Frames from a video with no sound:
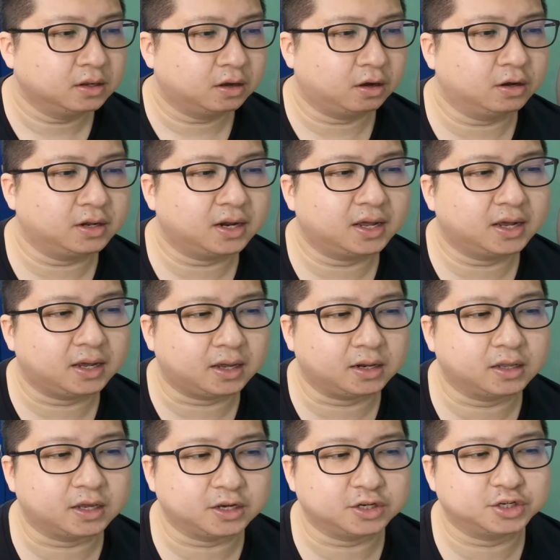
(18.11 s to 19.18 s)
online
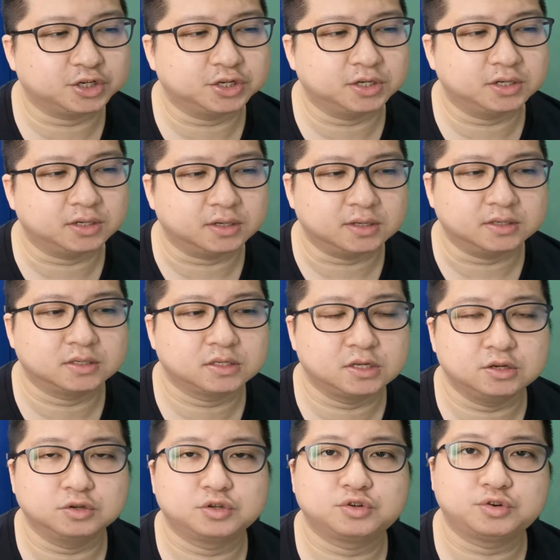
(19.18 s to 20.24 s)
education and
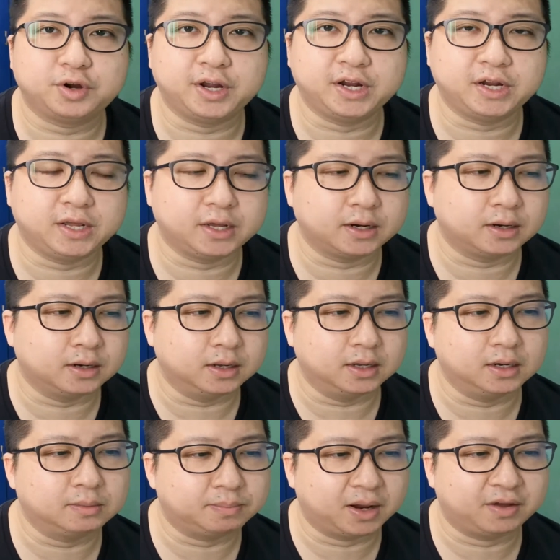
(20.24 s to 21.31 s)
skills training
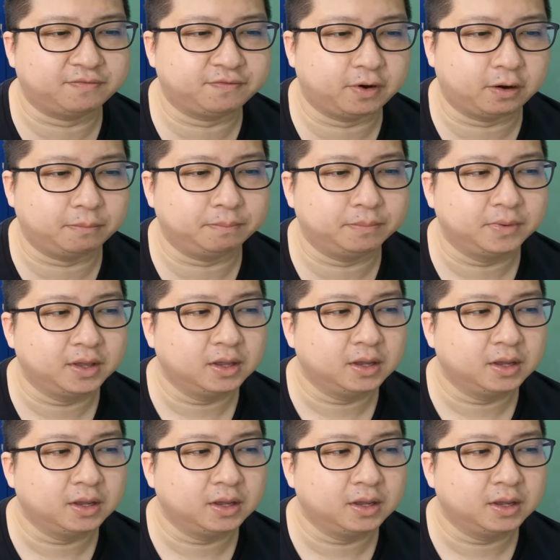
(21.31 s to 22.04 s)
learning platform